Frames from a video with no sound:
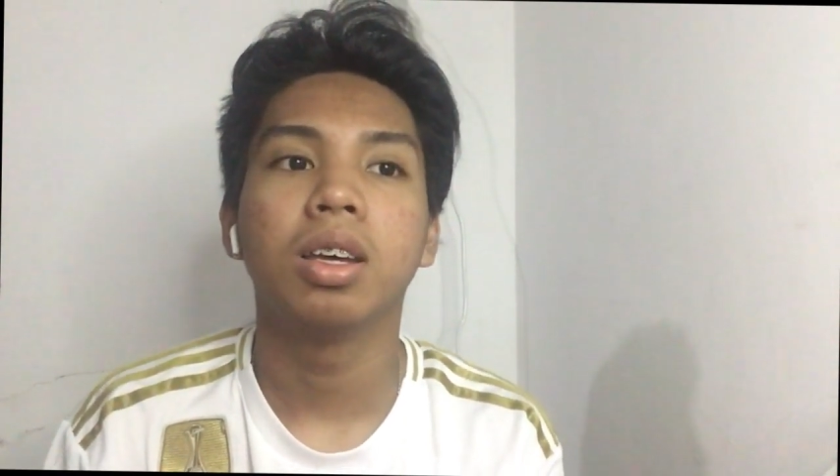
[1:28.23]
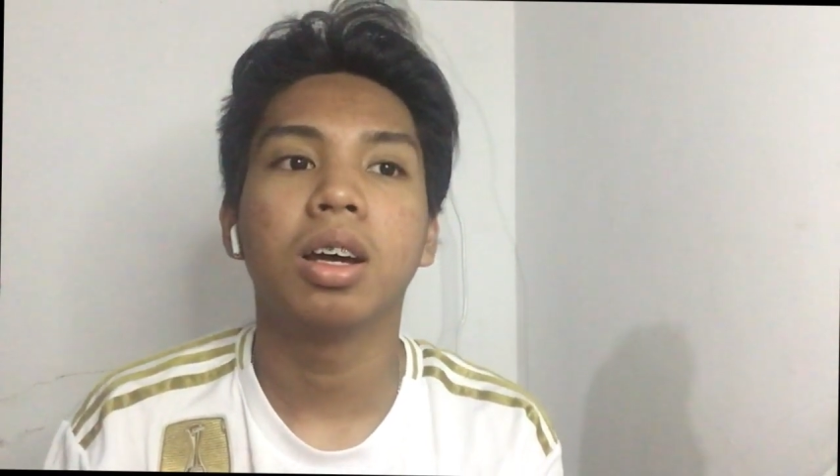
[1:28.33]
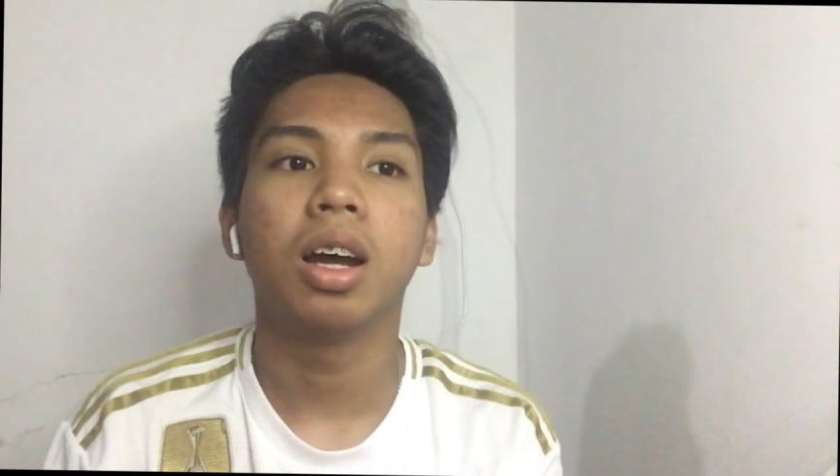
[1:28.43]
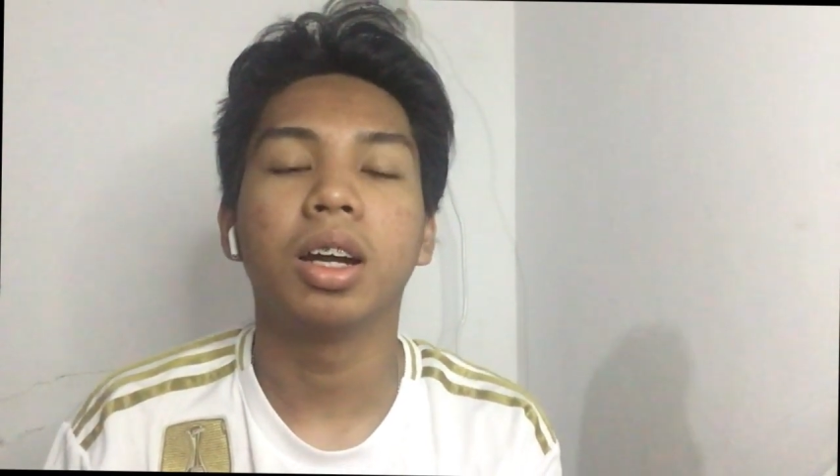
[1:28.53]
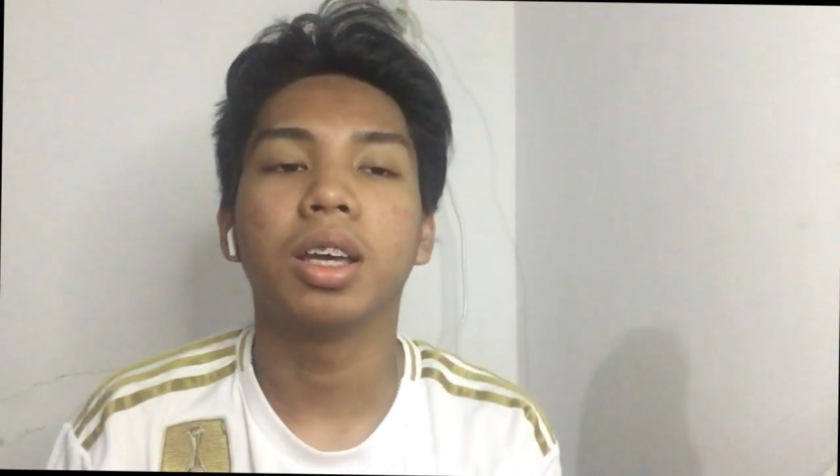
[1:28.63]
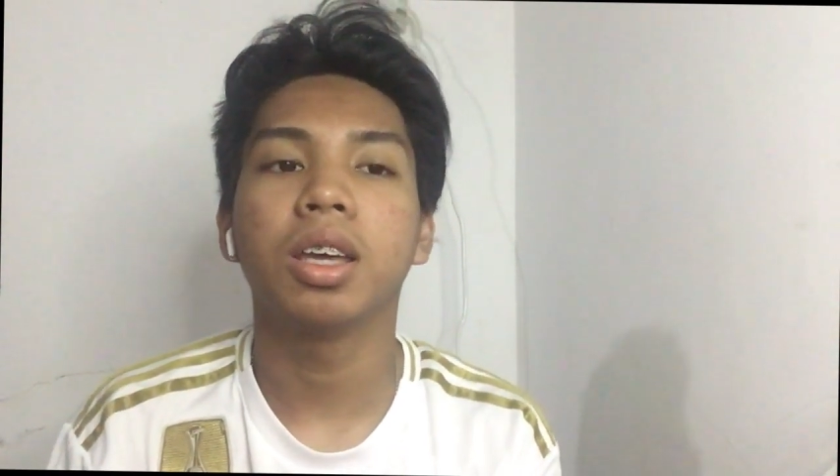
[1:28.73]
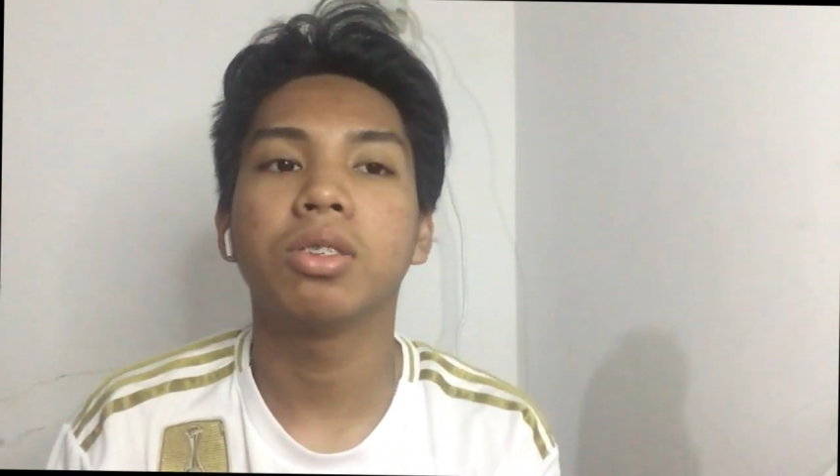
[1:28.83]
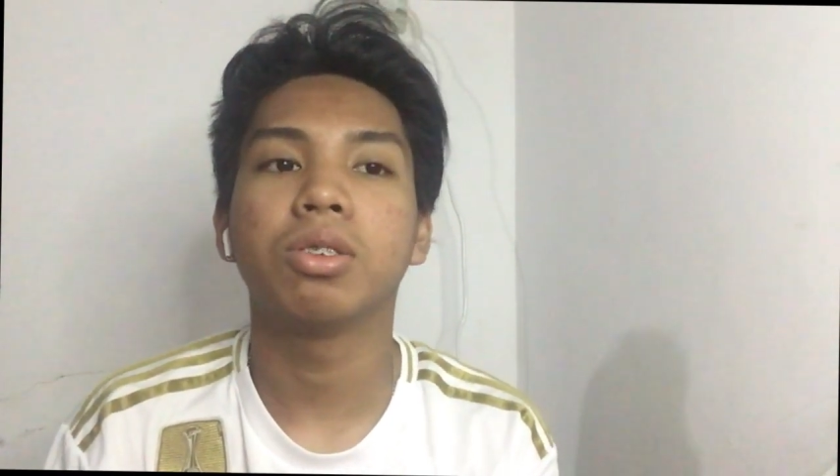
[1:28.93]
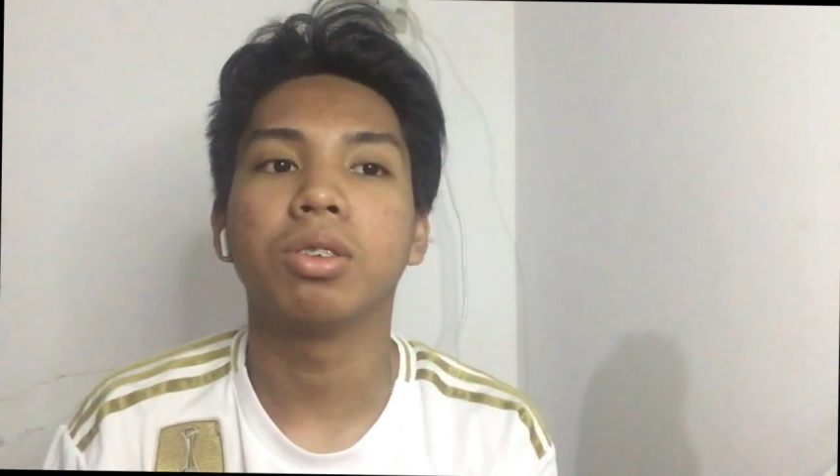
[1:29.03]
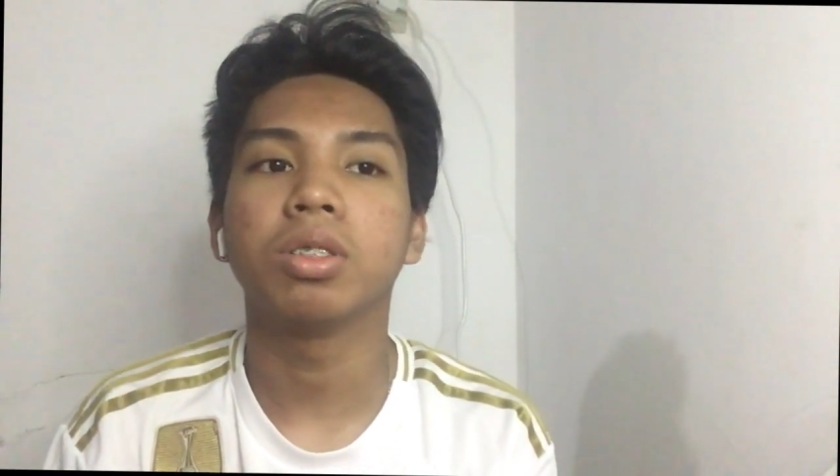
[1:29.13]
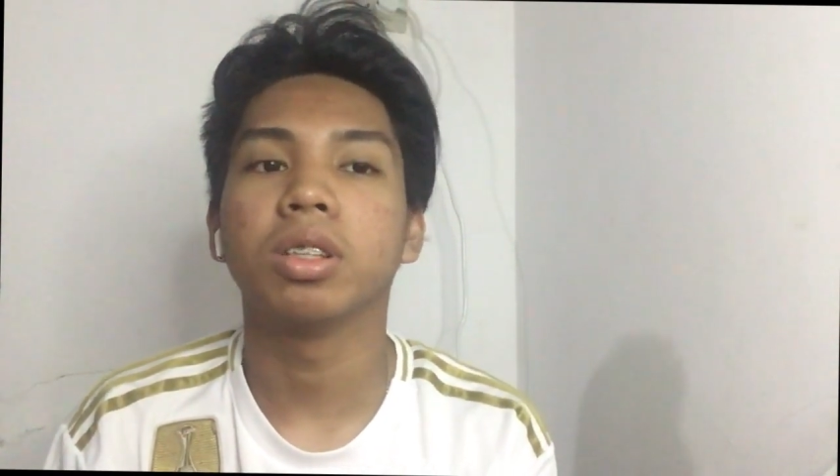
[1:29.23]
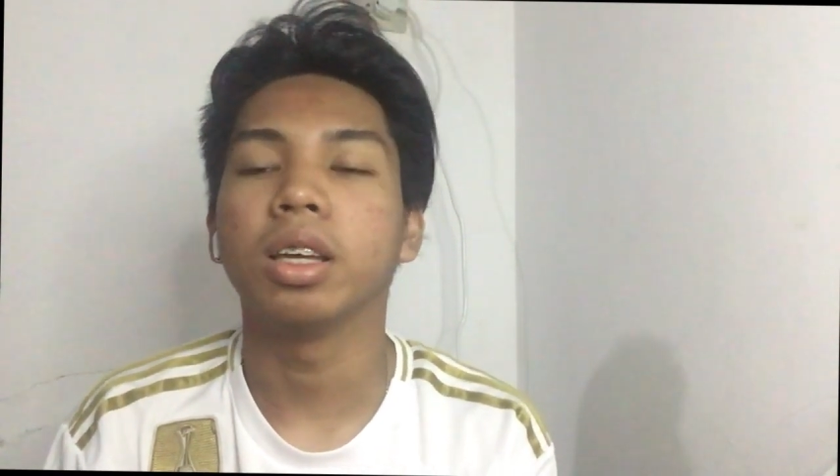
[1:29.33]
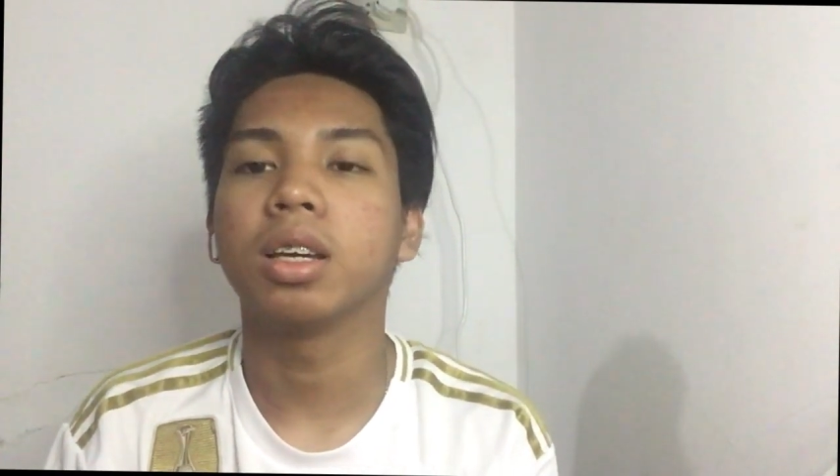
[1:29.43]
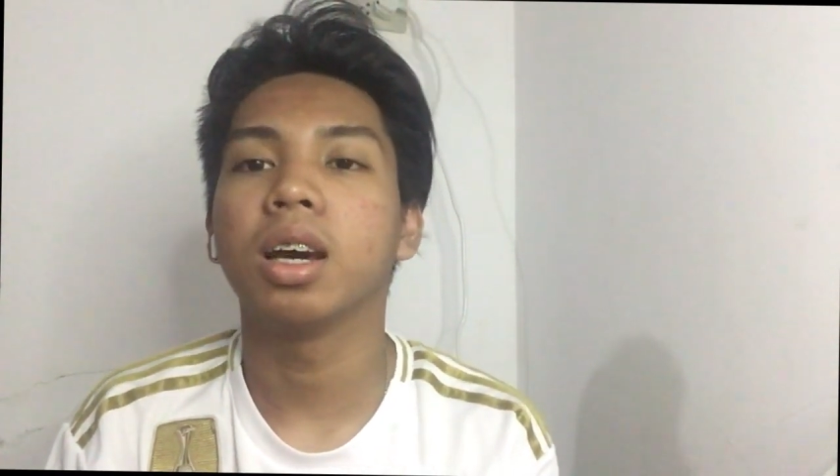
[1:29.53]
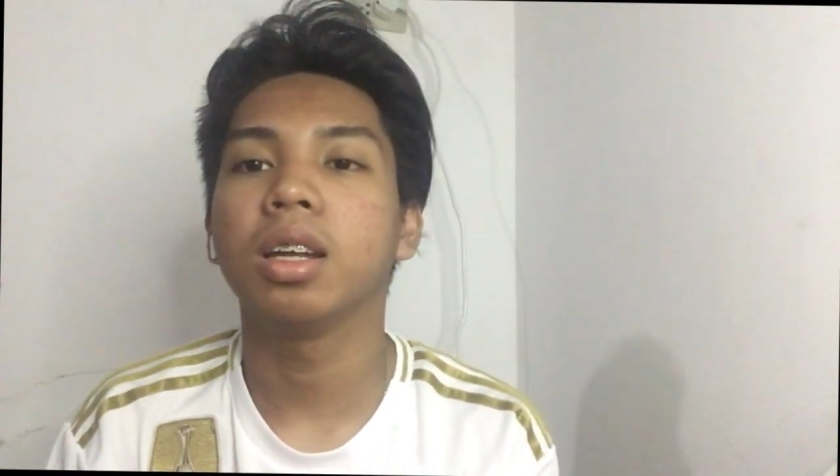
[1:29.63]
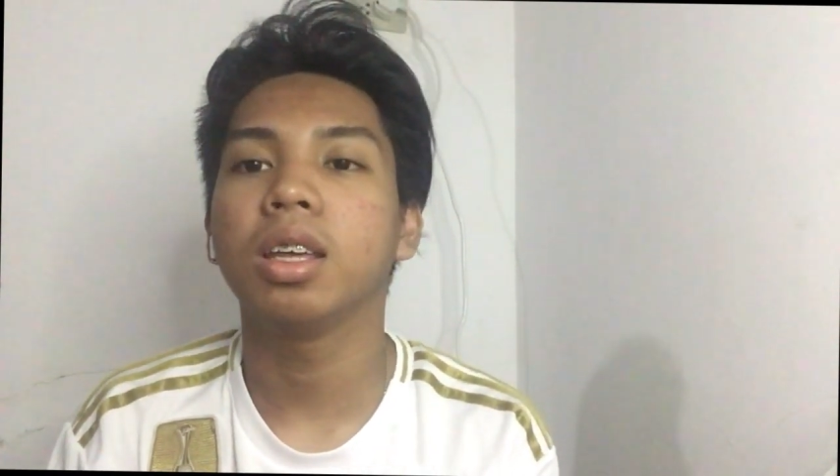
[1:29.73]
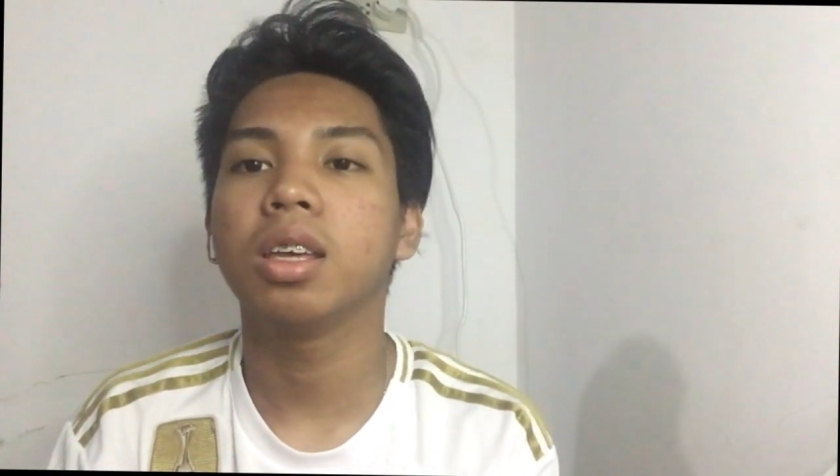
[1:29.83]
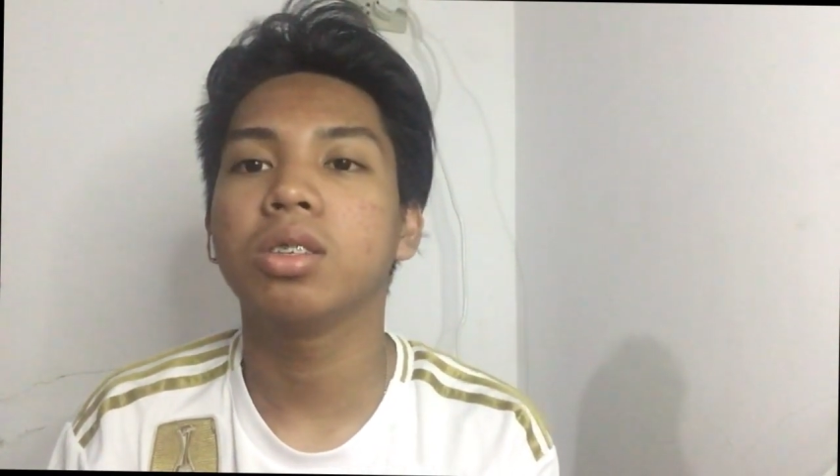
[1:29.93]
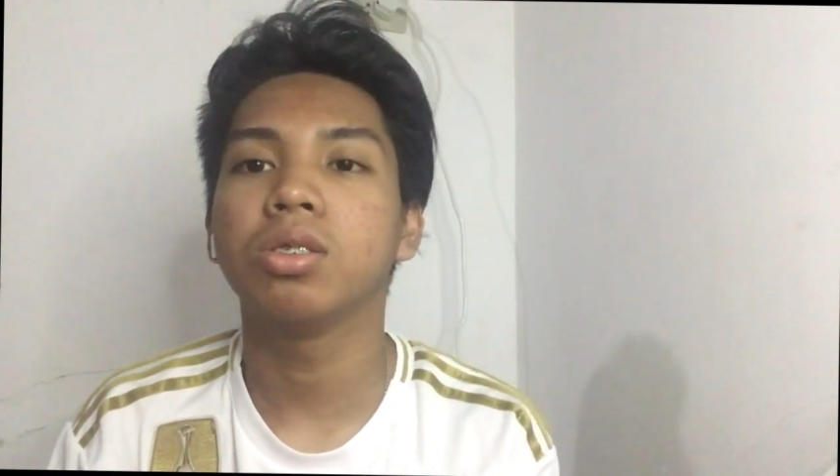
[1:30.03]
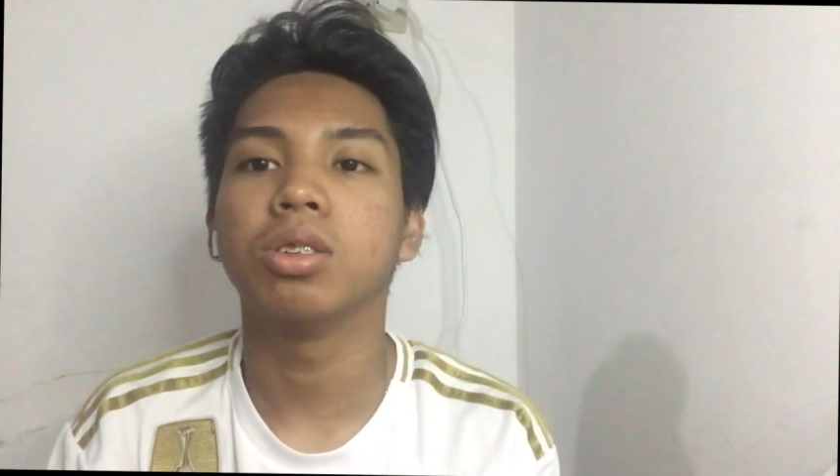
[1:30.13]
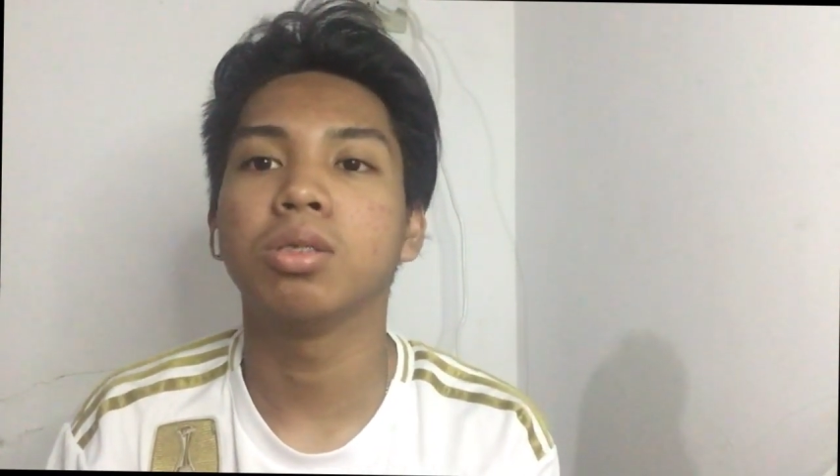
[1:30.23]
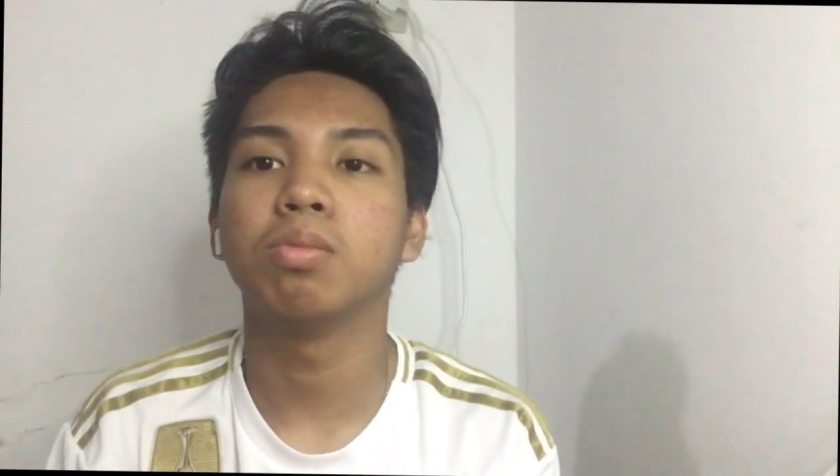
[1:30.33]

are gestures like hand gestures,